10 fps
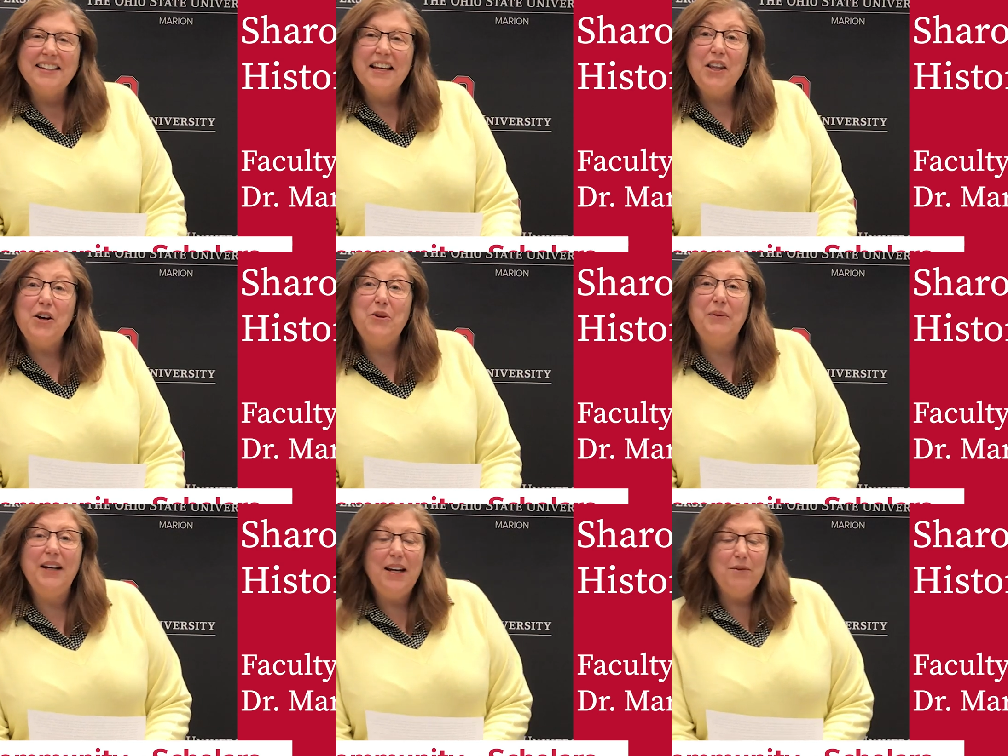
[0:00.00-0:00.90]
Hello,
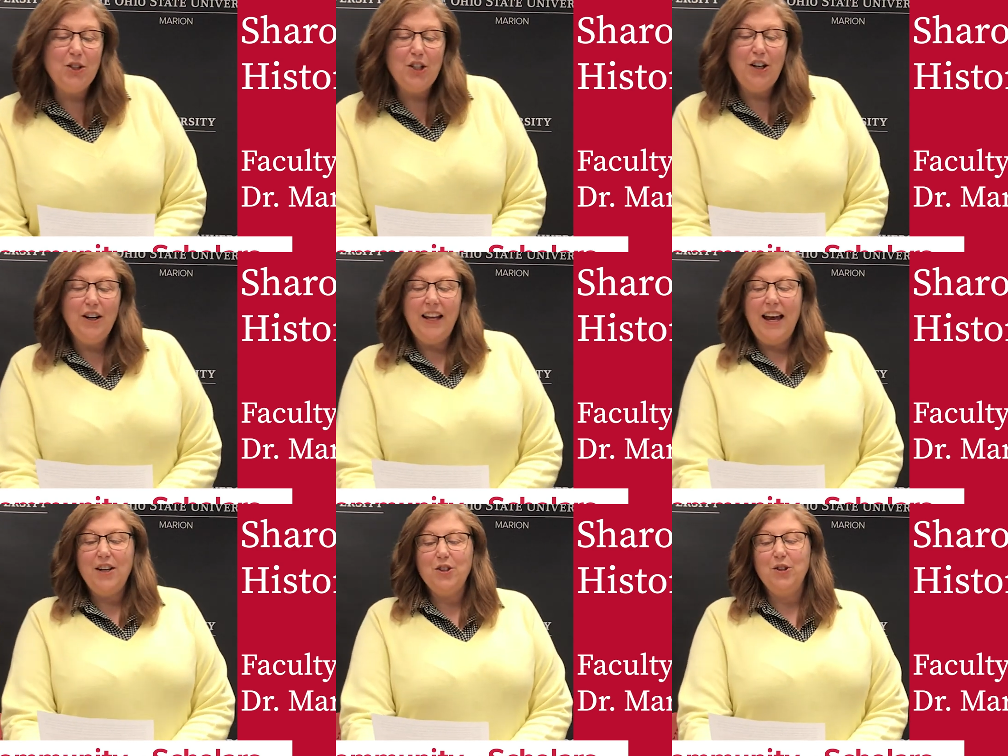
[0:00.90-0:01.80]
my name is Sharon
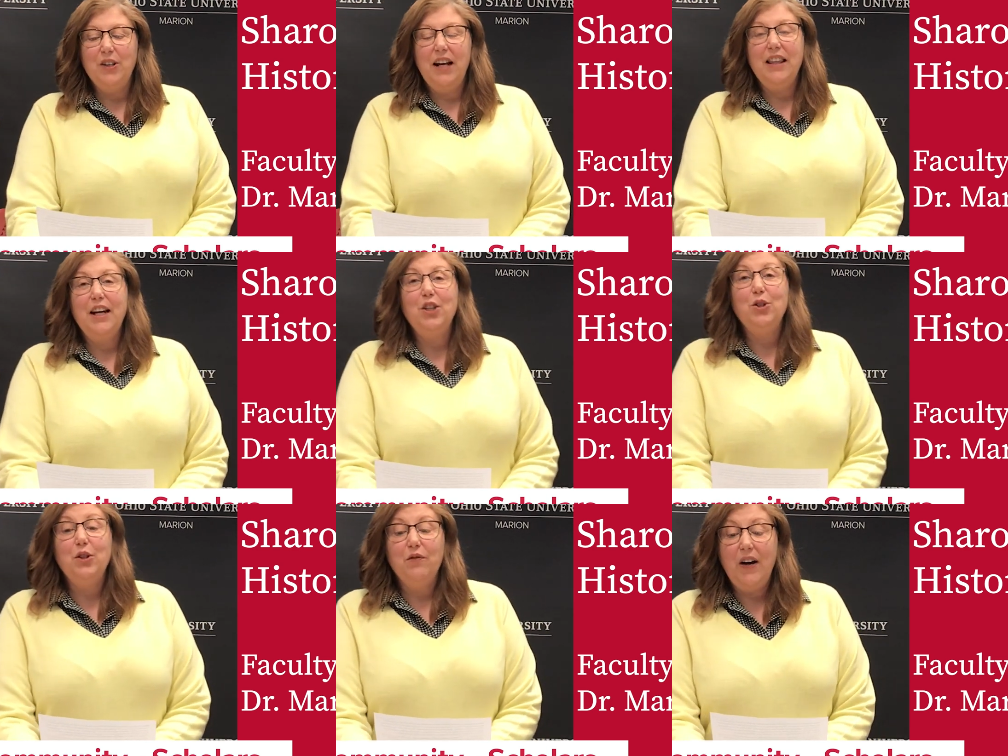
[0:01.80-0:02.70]
Gattshall, and I'd like you
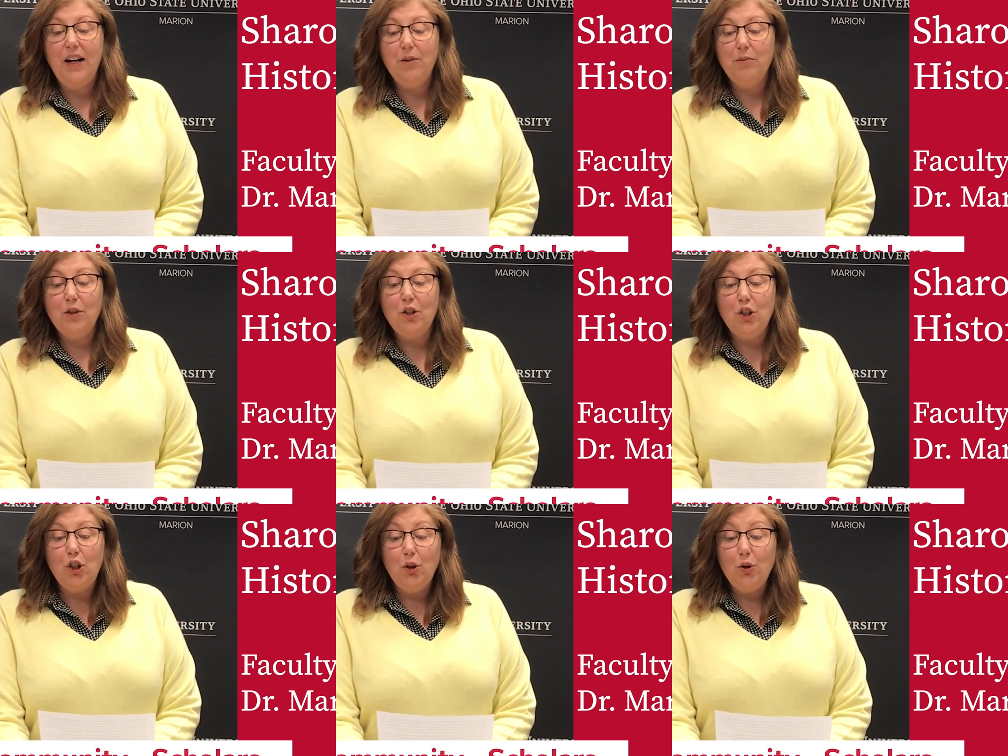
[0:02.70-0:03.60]
to invite
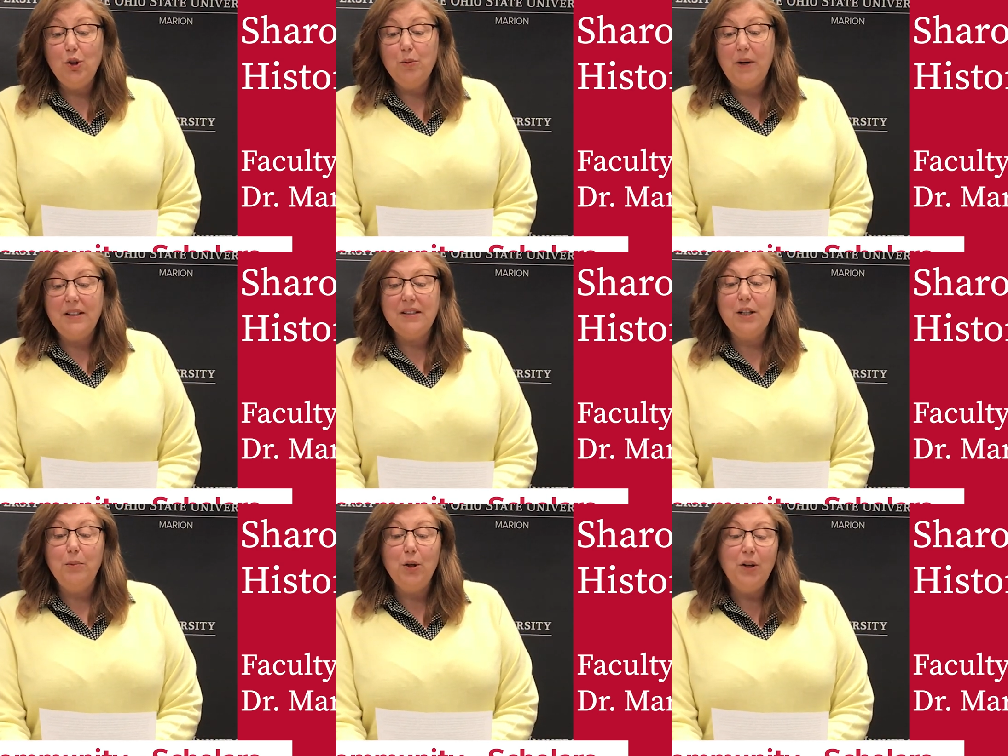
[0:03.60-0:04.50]
you to my
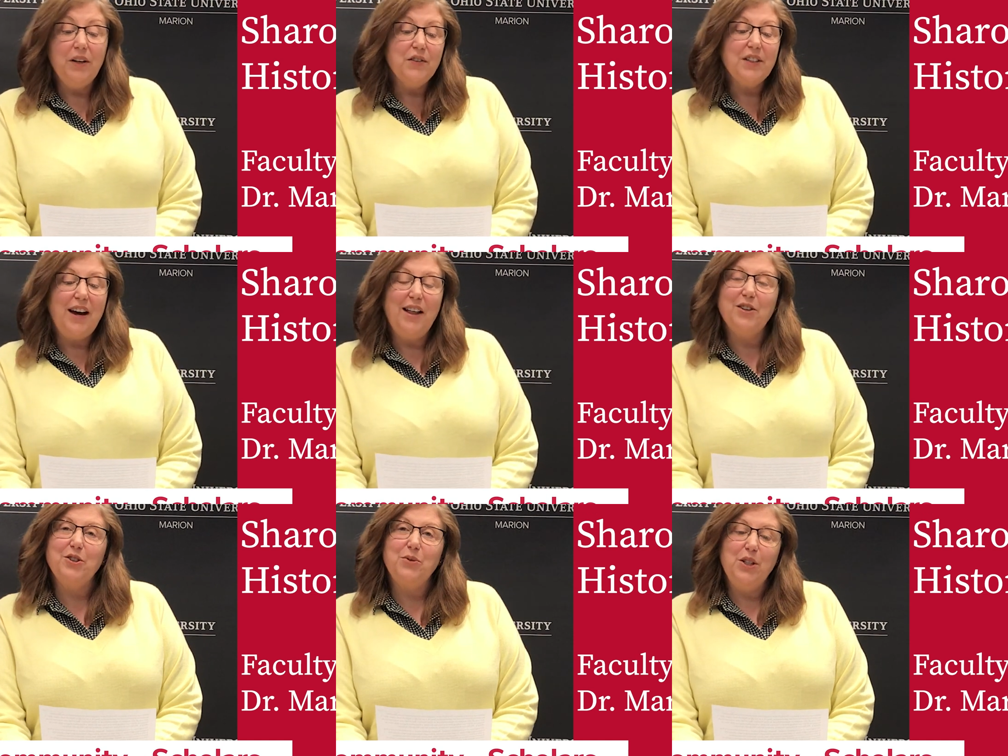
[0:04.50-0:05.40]
Community of
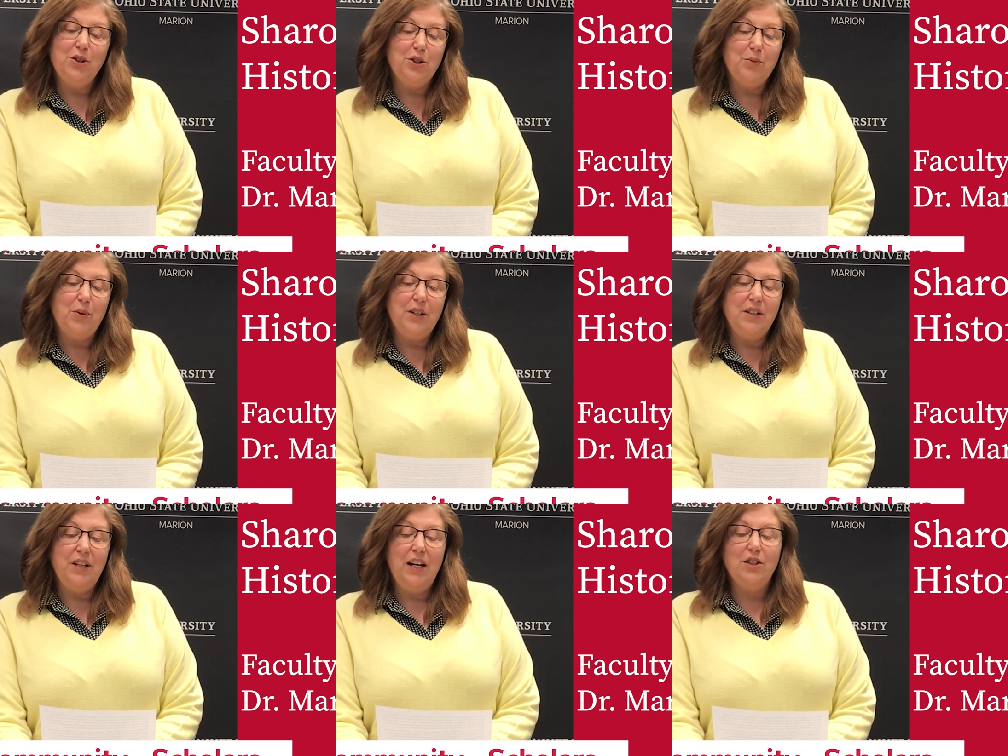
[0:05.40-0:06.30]
Scholars research
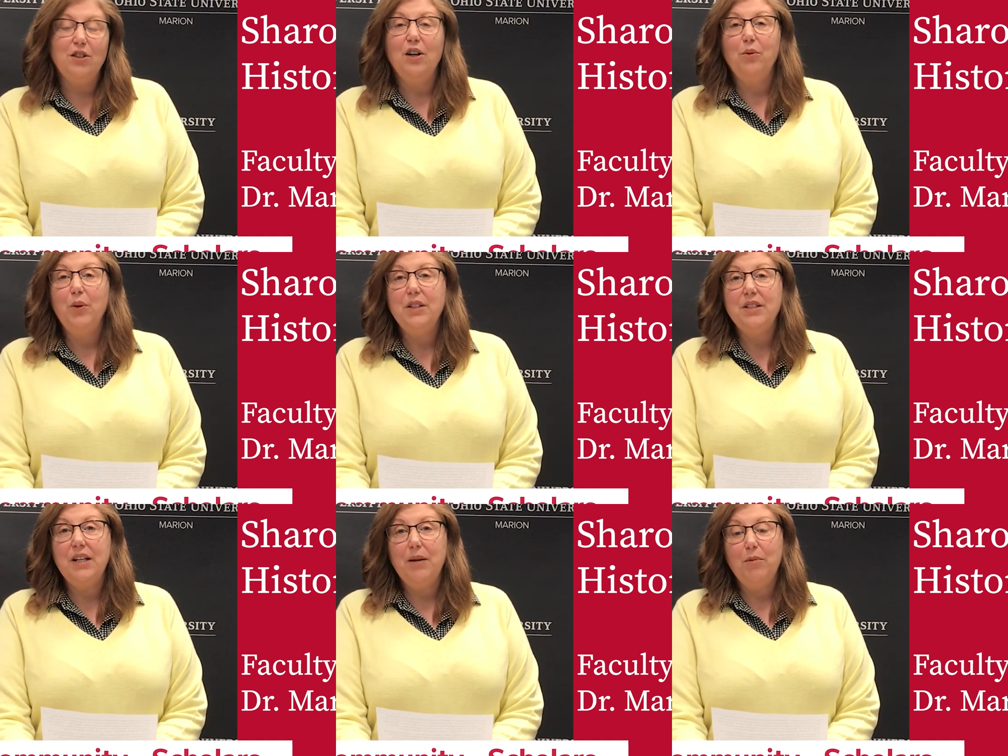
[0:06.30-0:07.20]
presentation on
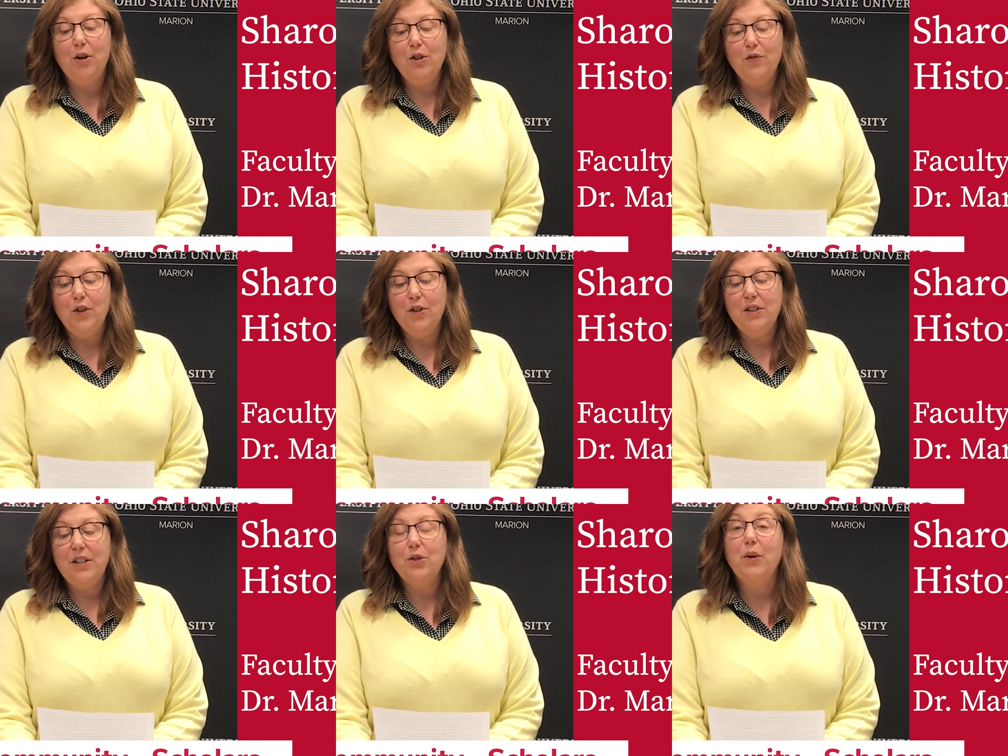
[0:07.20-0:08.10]
Wednesday, March
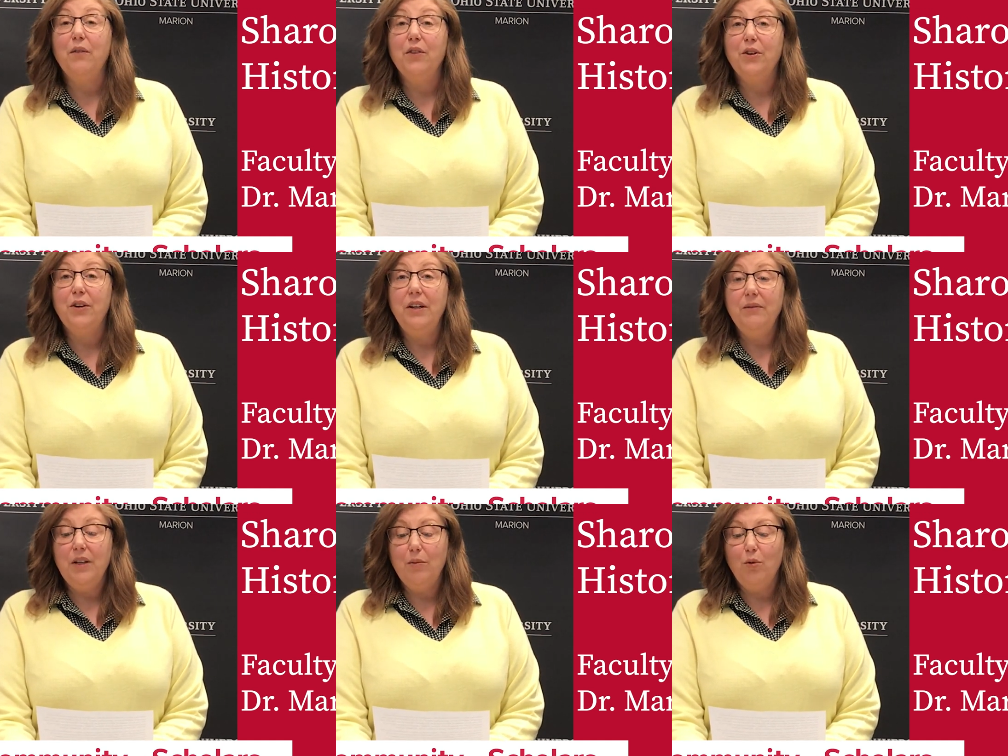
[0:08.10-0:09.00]
1st at
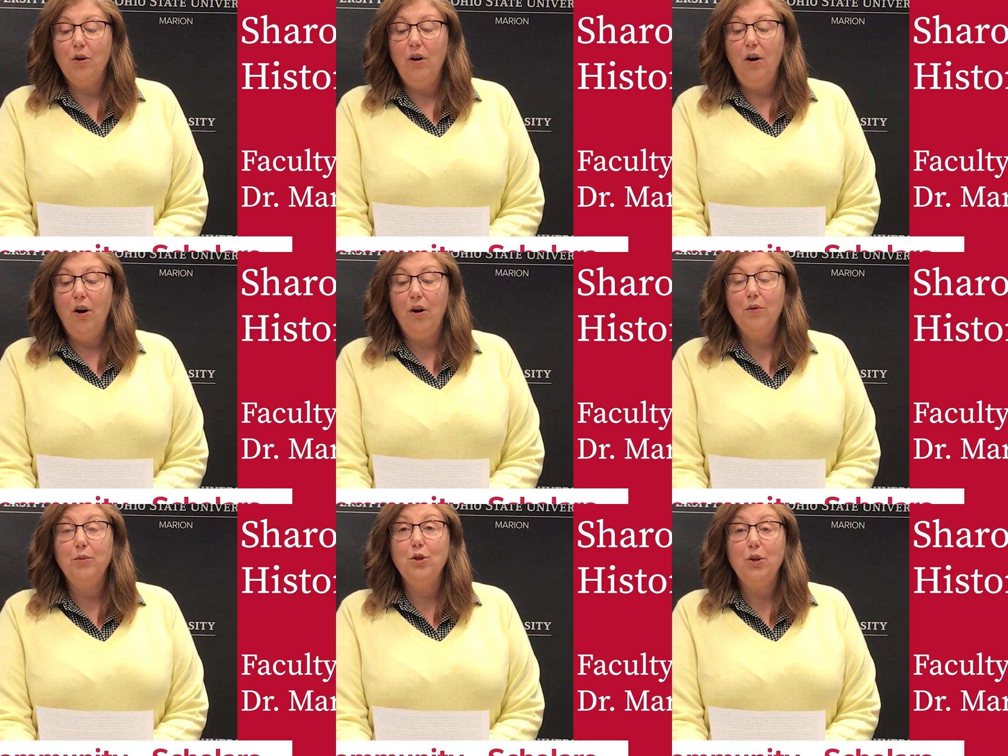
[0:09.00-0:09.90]
12.30 in Morrill Hall,
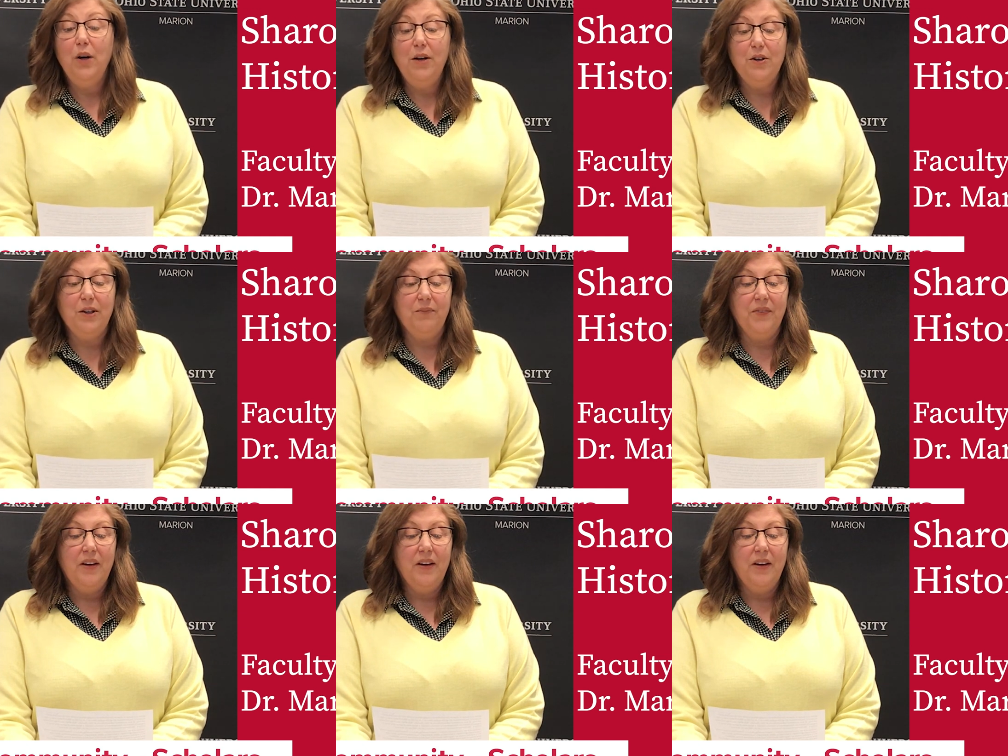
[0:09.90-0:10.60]
room 200.